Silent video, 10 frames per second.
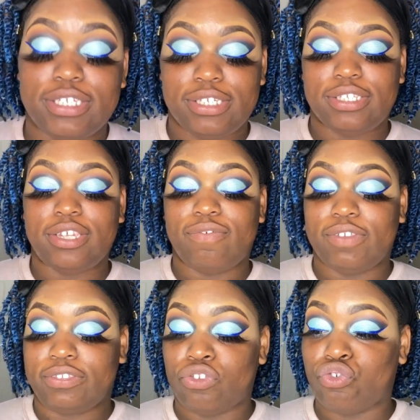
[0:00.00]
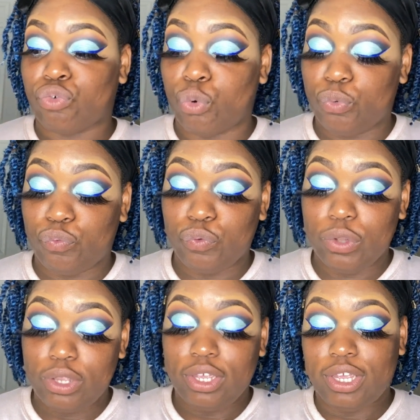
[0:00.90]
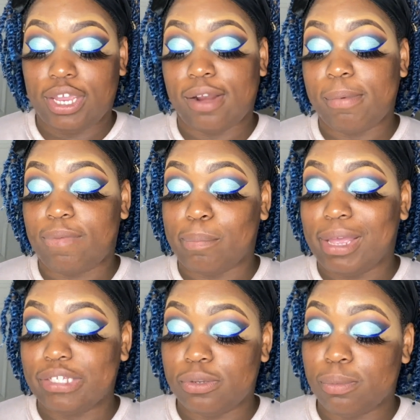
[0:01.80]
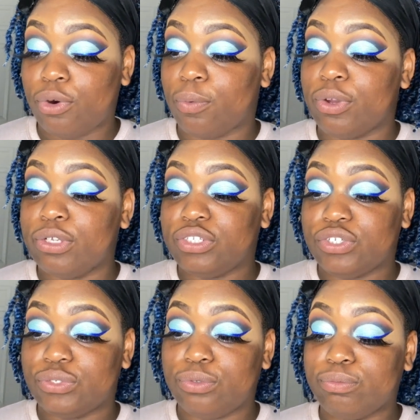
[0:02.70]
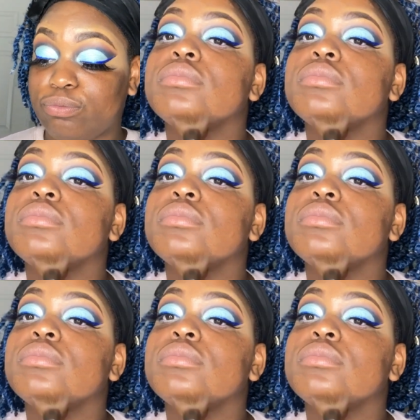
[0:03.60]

this stuff is the truth and I'm gonna have to buy some more real soon.